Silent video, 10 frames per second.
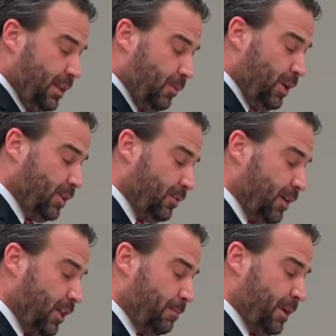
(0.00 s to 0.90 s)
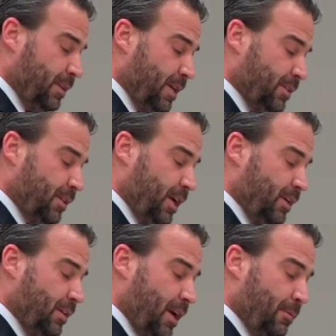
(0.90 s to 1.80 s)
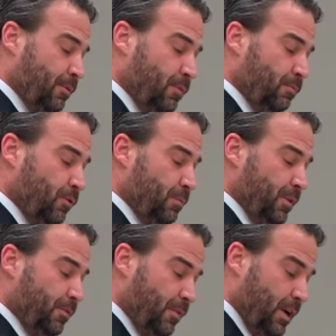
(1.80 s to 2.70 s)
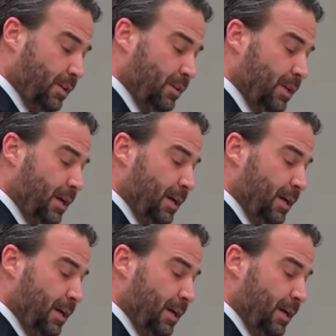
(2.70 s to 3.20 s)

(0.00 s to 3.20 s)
then we need to develop a designated capital improvement fund.